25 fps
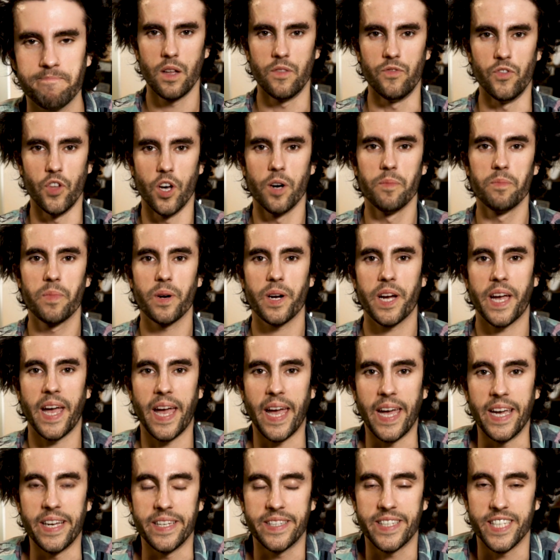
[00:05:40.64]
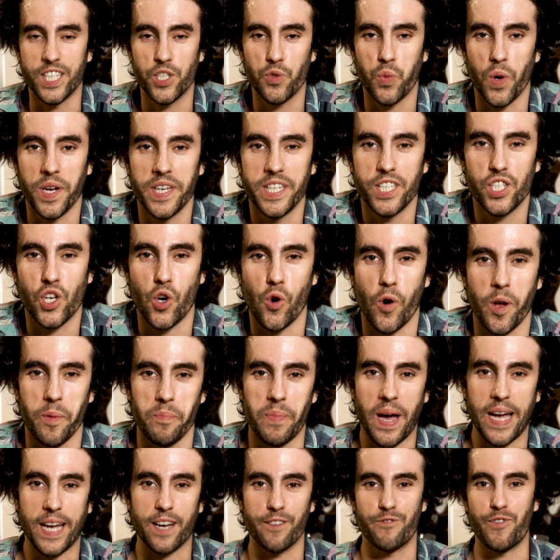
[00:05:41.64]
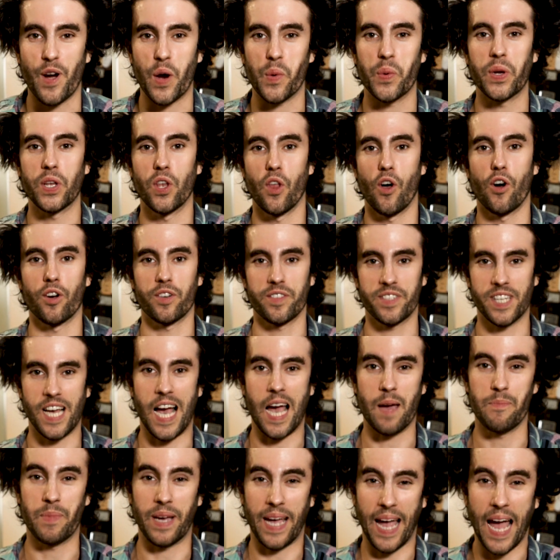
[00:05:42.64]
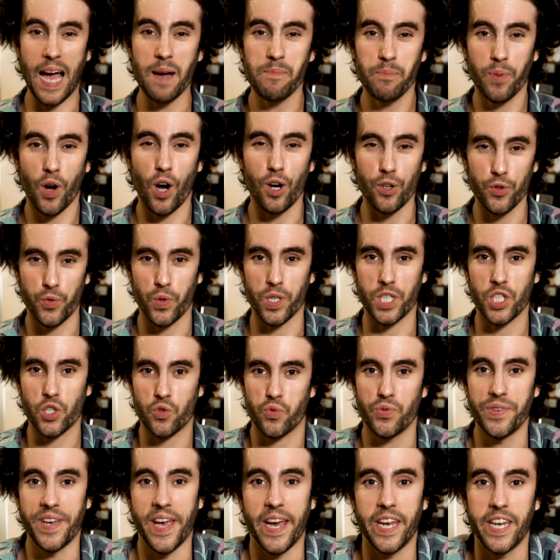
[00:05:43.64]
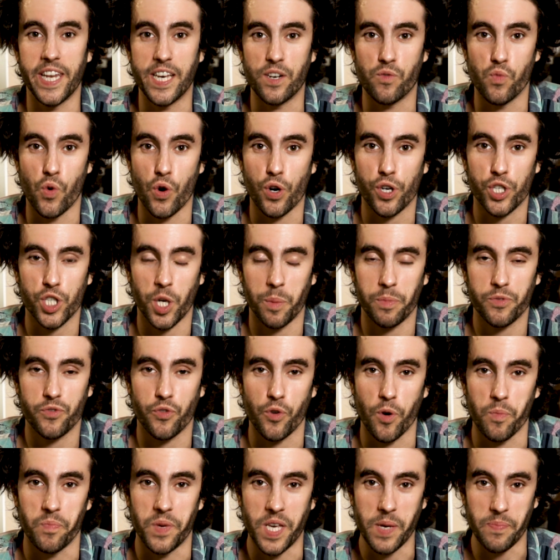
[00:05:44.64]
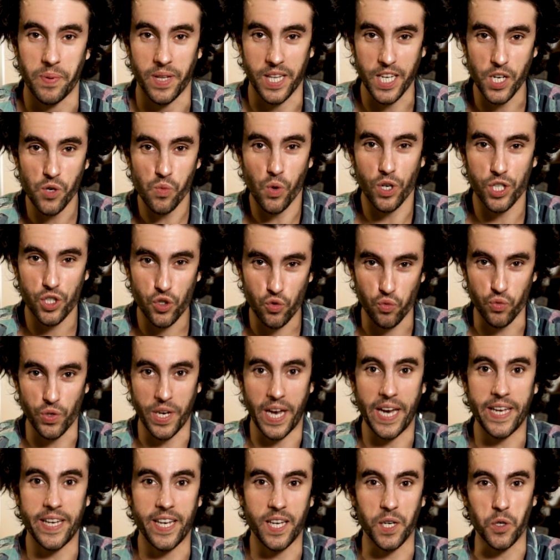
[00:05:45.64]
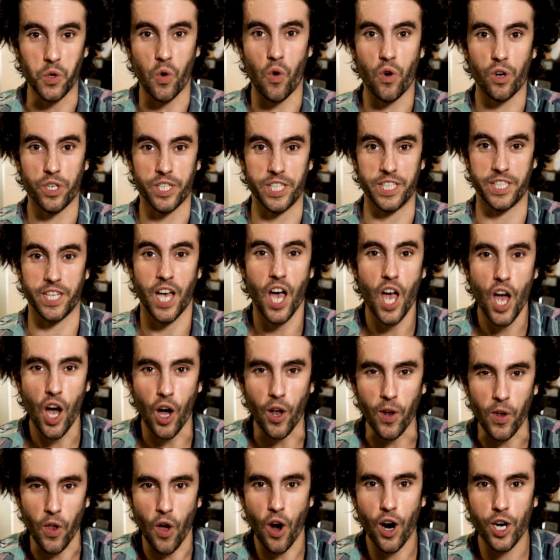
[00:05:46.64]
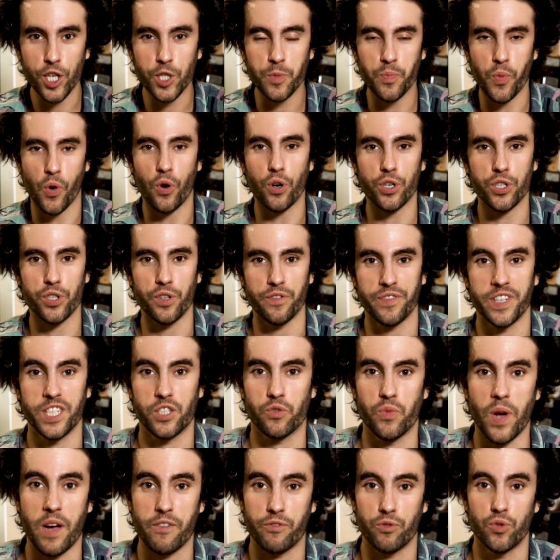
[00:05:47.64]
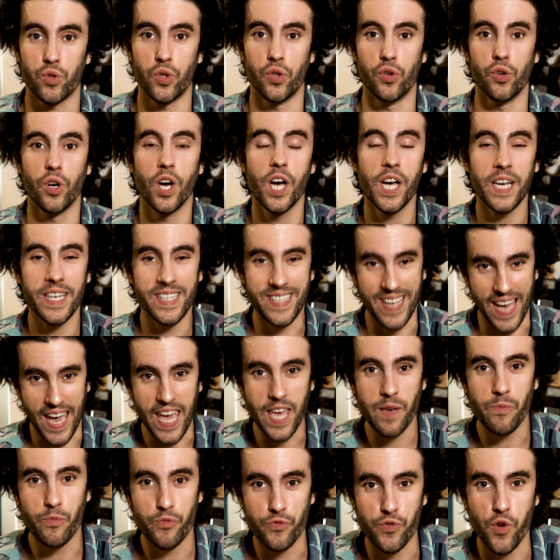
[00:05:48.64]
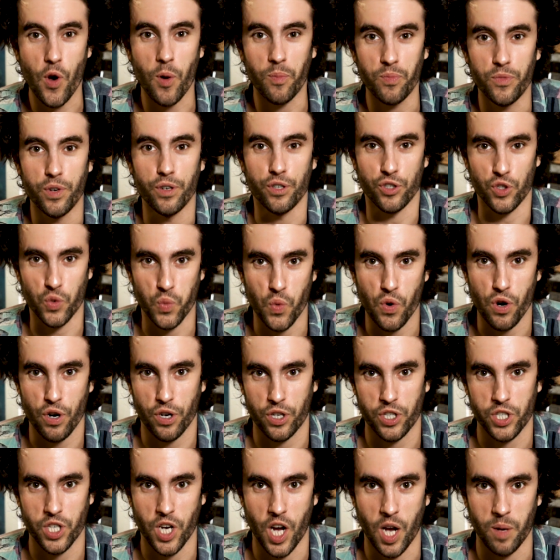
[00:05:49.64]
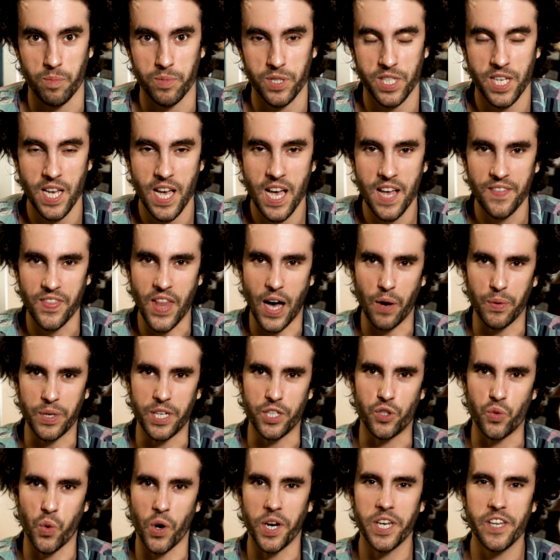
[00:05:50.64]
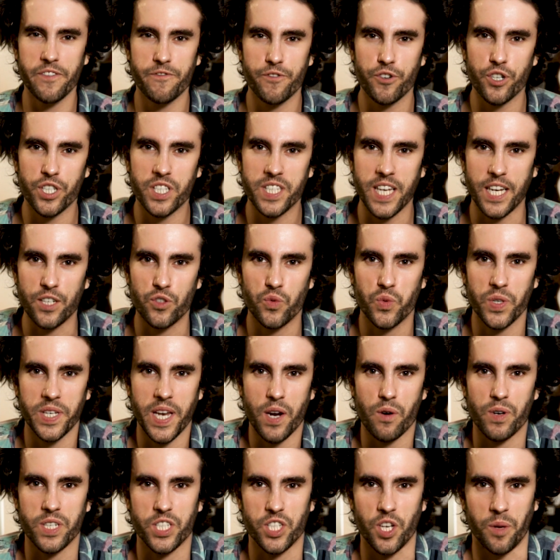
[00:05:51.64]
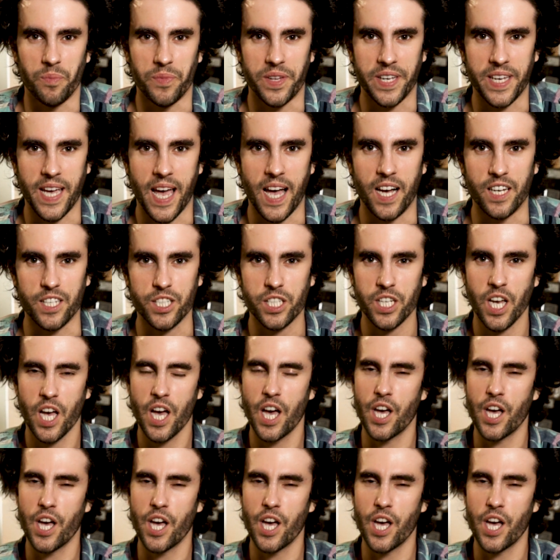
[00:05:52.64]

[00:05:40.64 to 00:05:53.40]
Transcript: Number 8, this one is going back a very long time. Rembrandt was creating workshops for people. He was creating courses. A large portion of his revenue came from those workshops. Now in the 21st century there is something else.